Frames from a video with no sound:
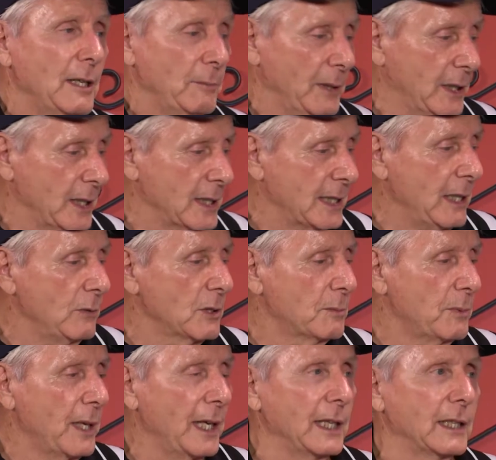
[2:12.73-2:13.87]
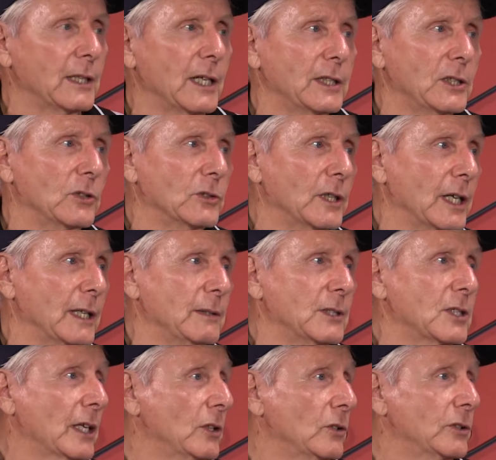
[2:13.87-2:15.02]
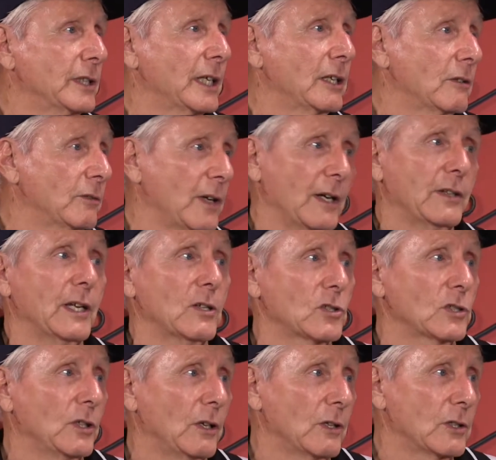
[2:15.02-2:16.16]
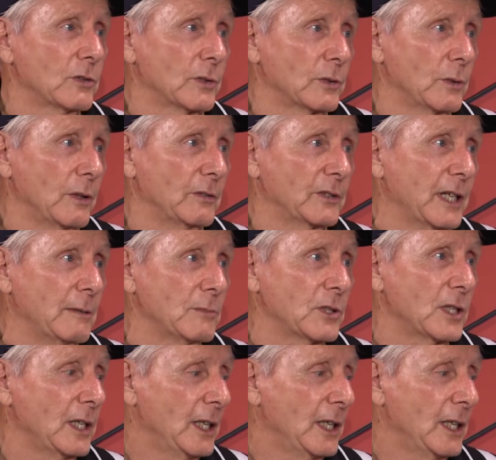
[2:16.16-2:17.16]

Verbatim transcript: because he was paying in 1909 Cyclone Taylor five thousand dollars for 12 games,